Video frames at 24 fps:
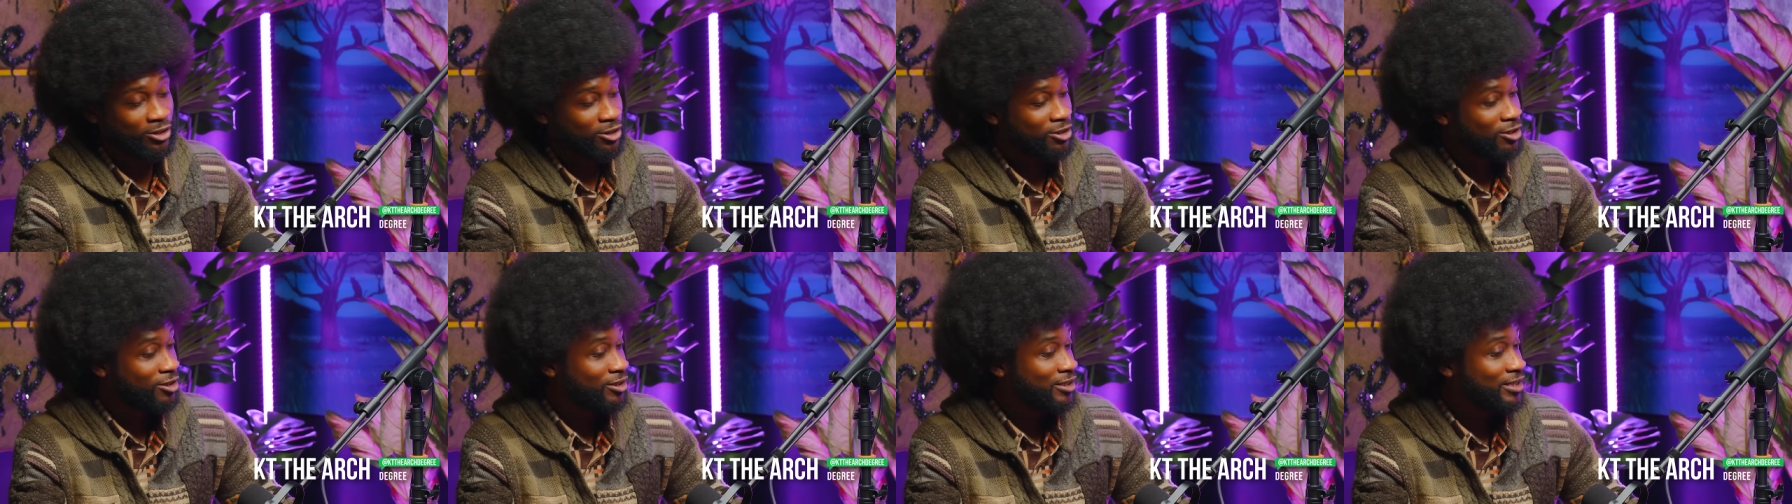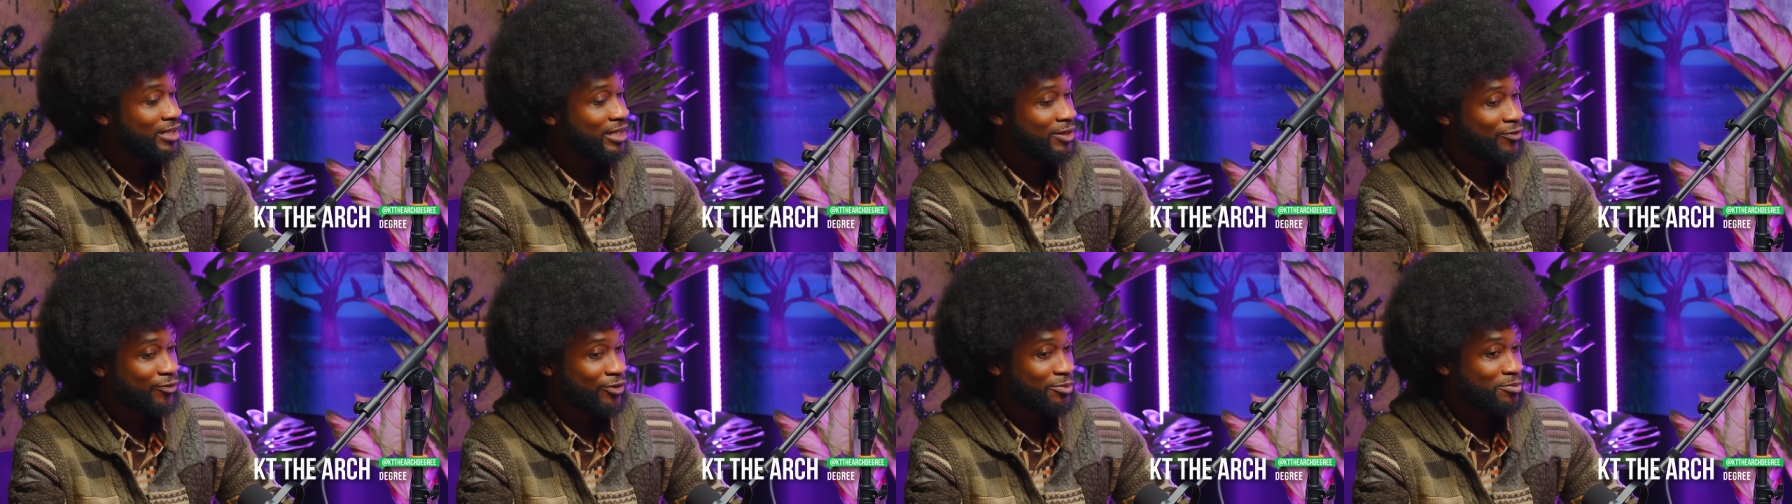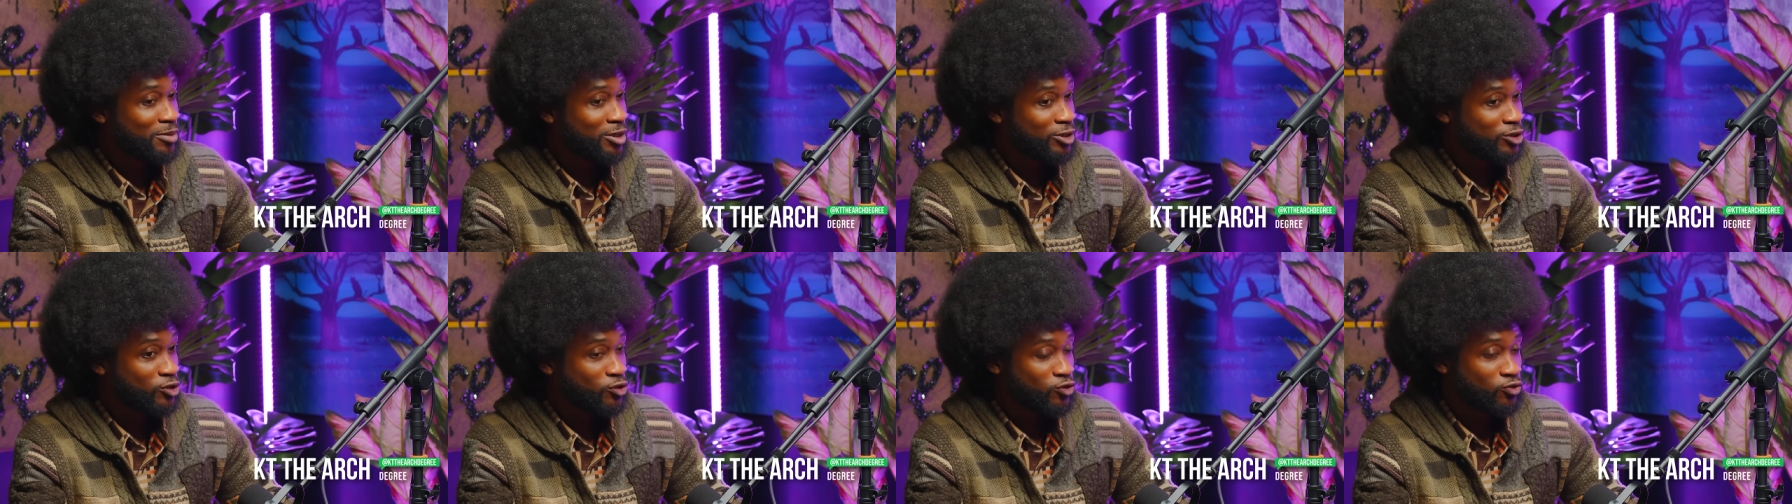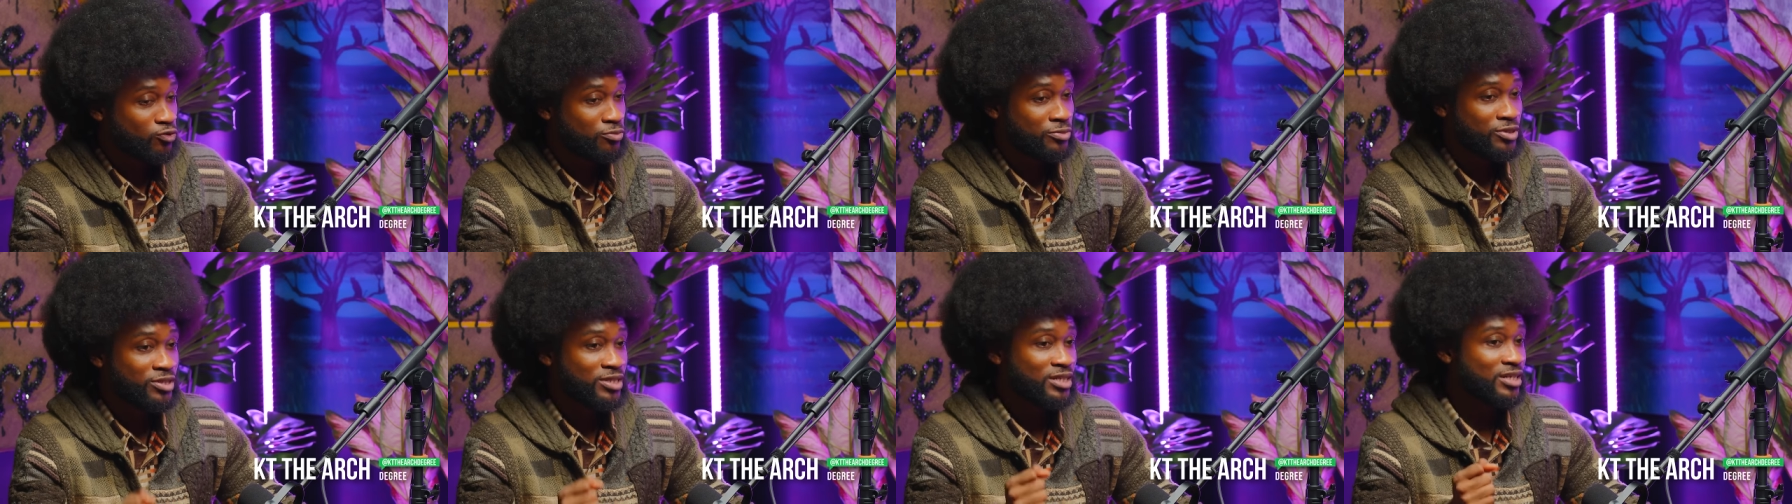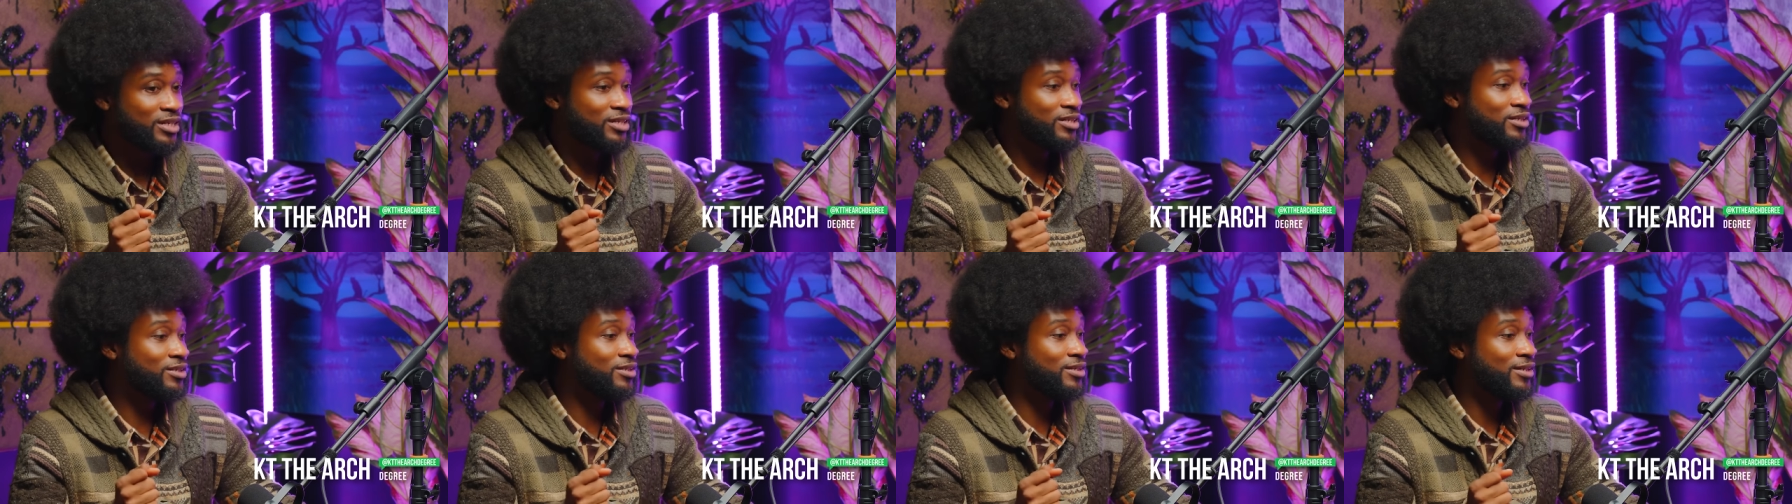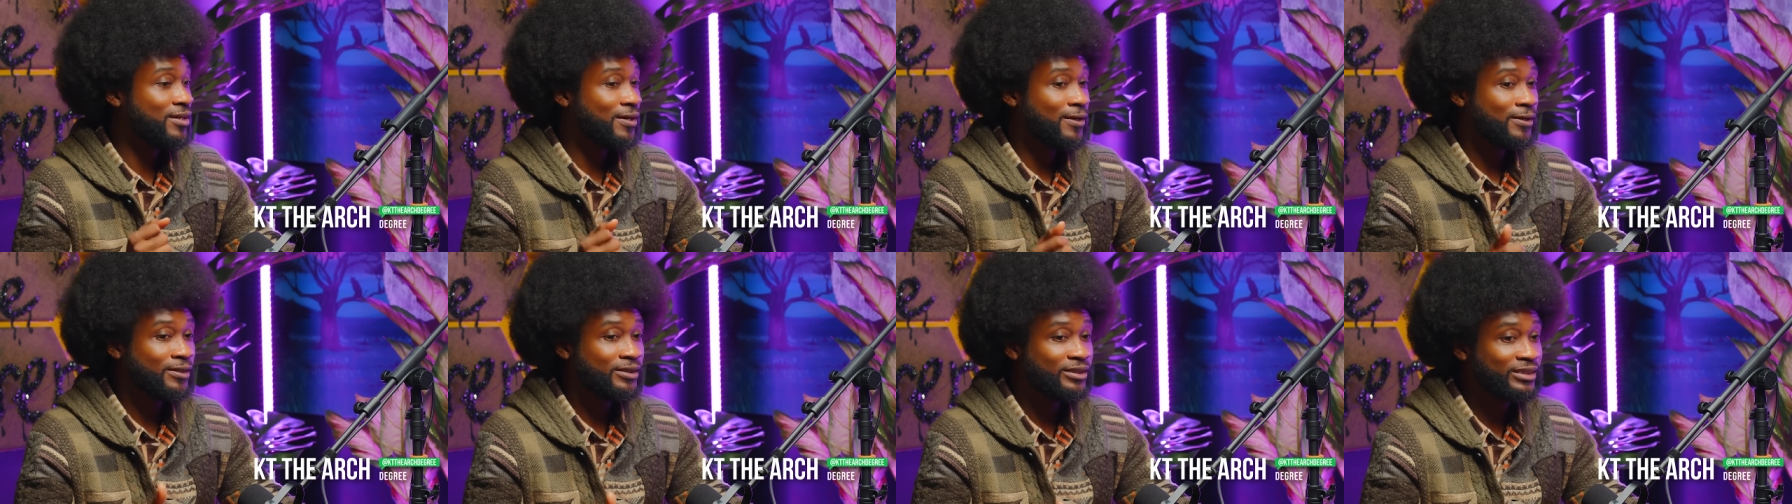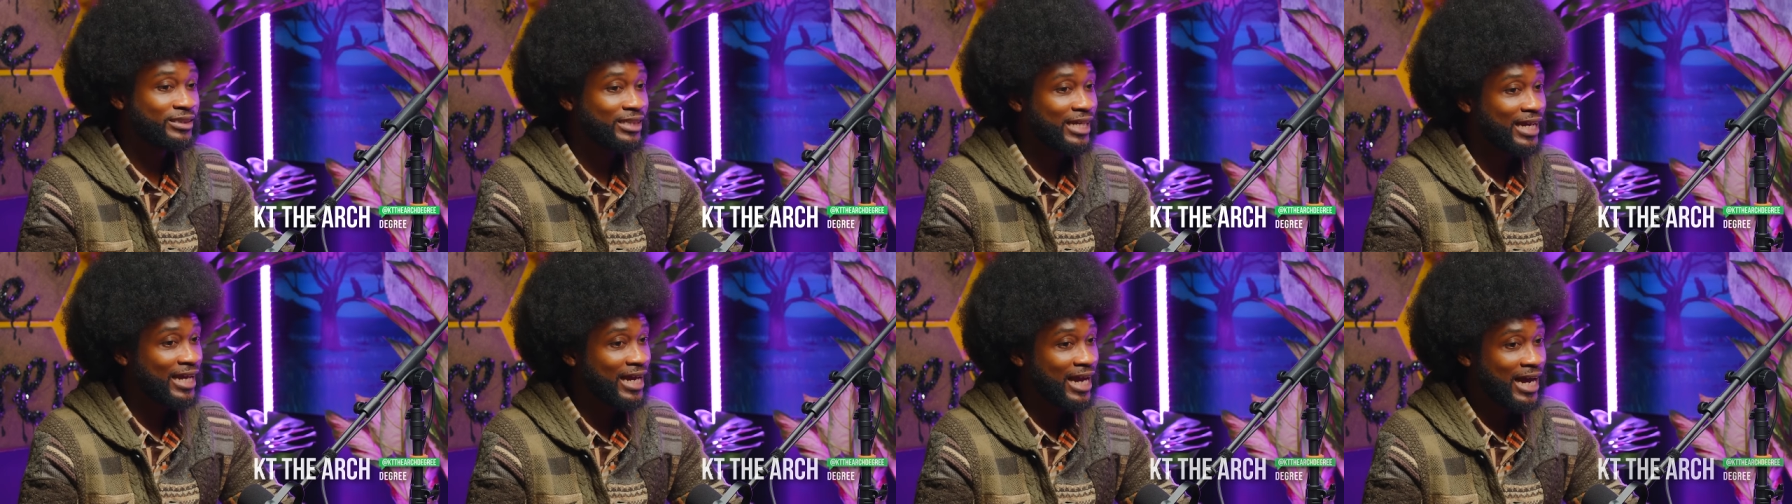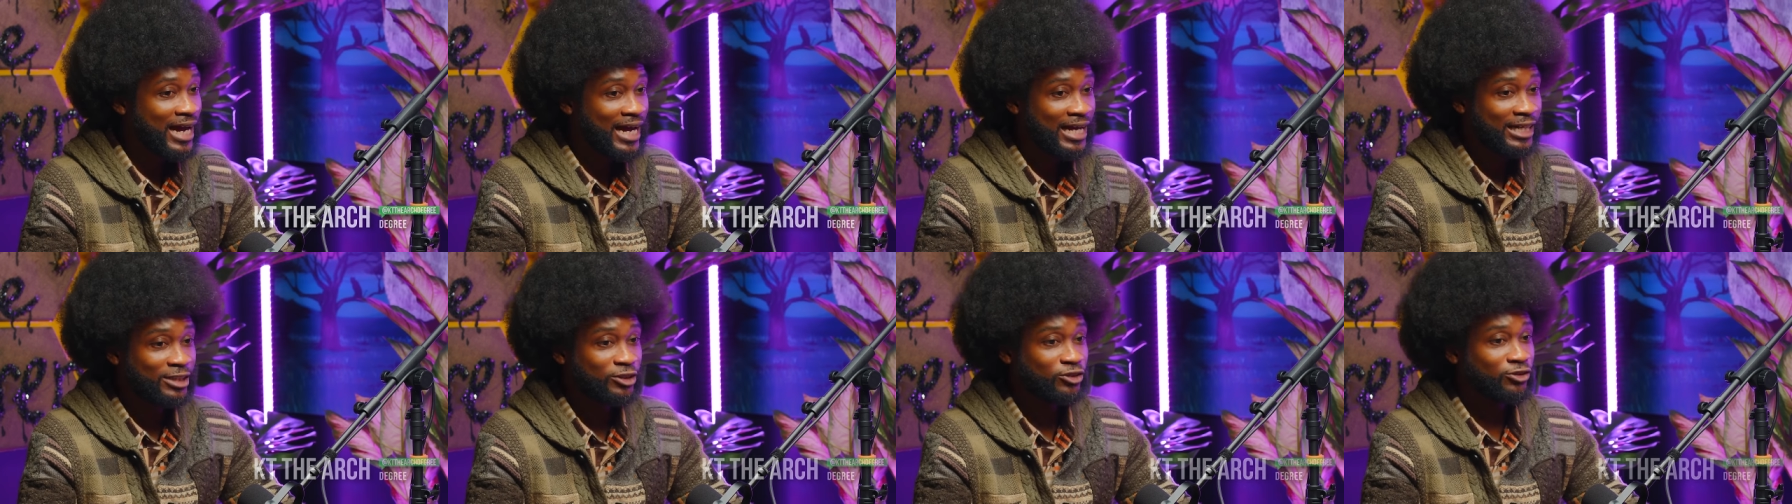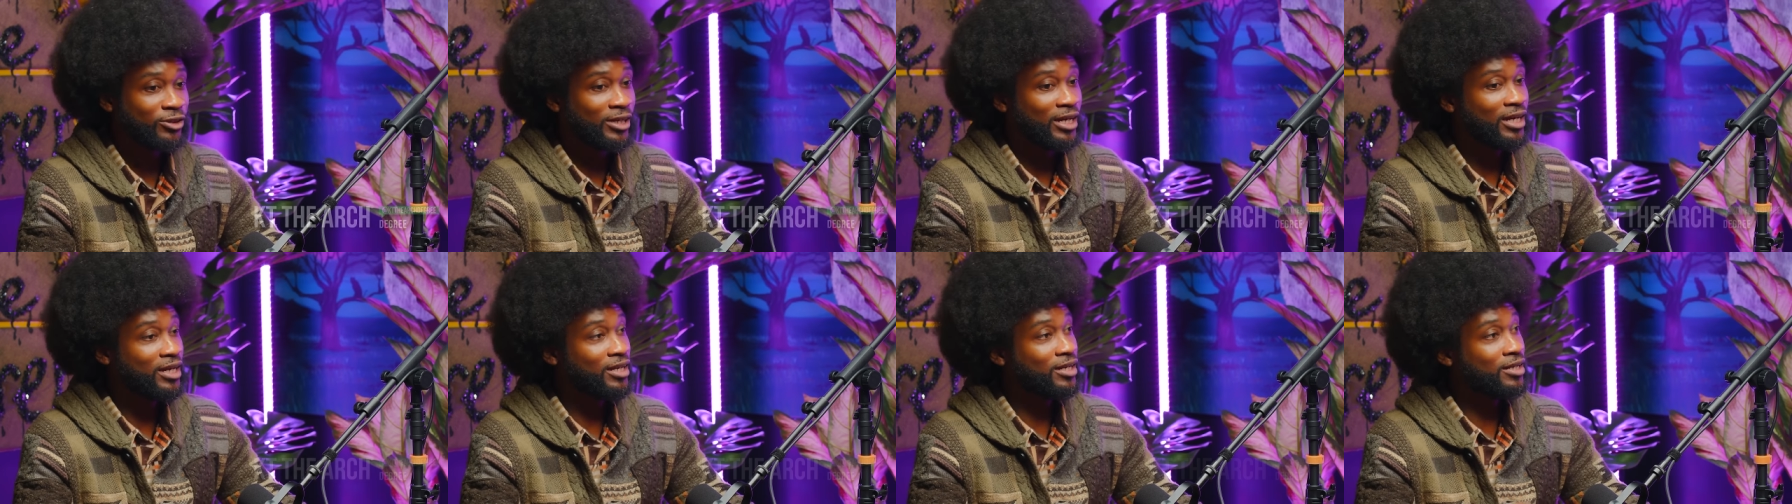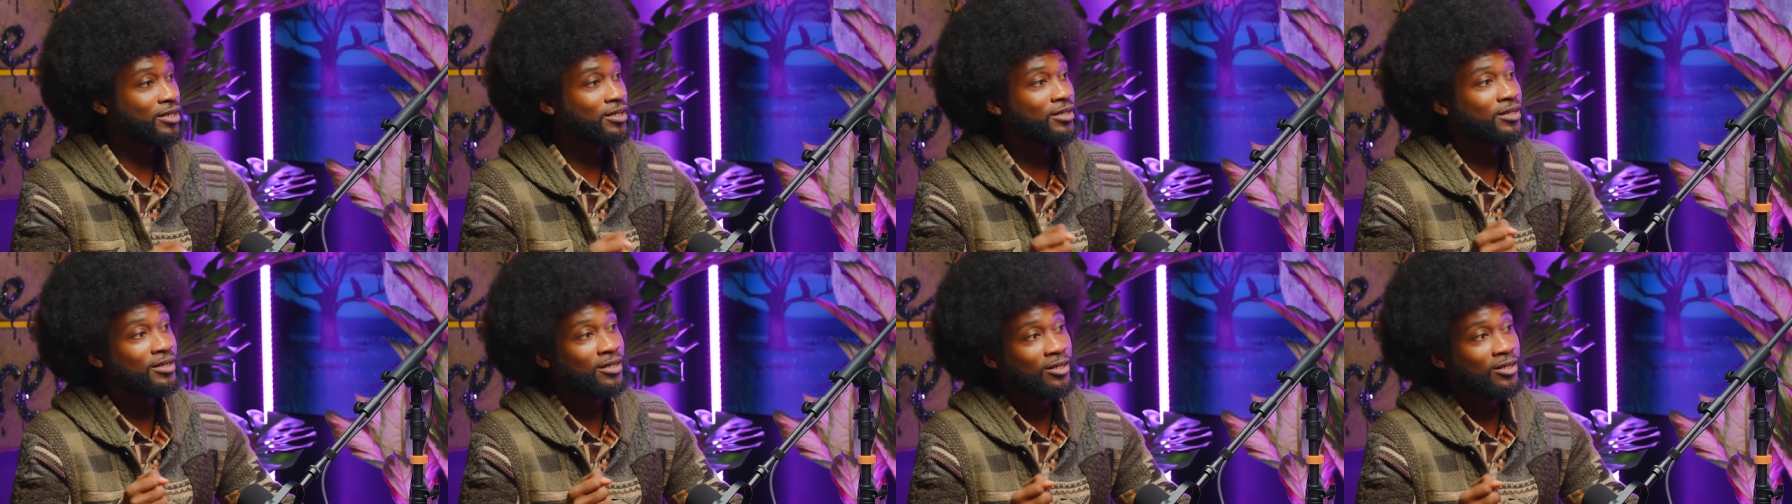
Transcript: culinary mushrooms in, stay hydrated,